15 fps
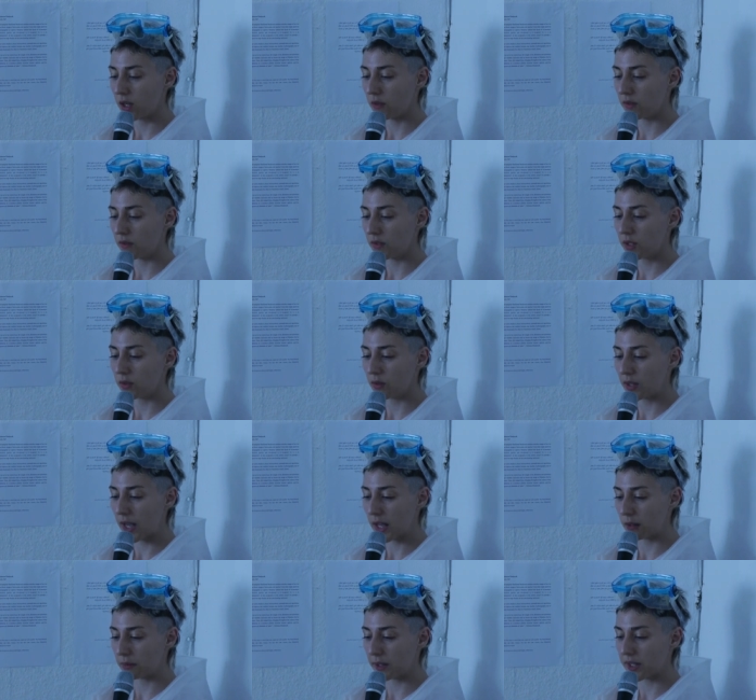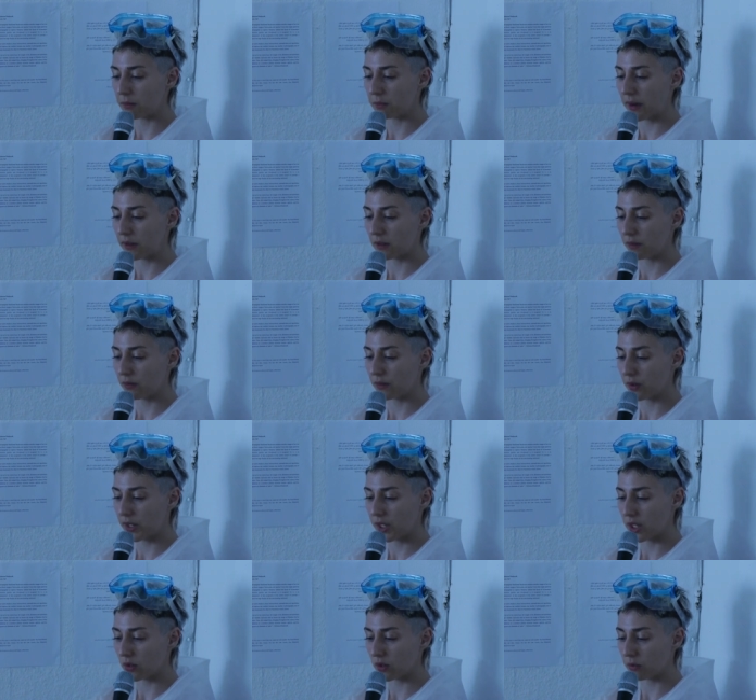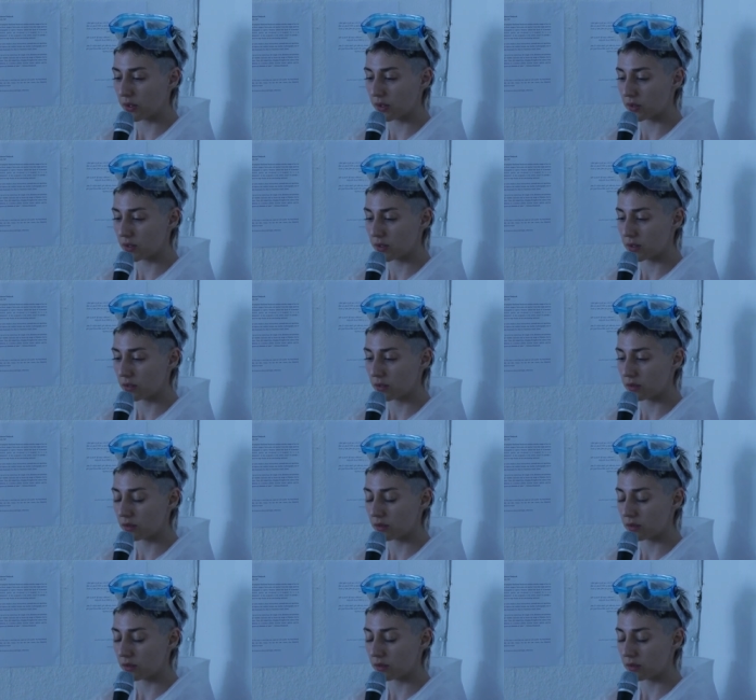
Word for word: 52 calibrated barrel 40 kilometers.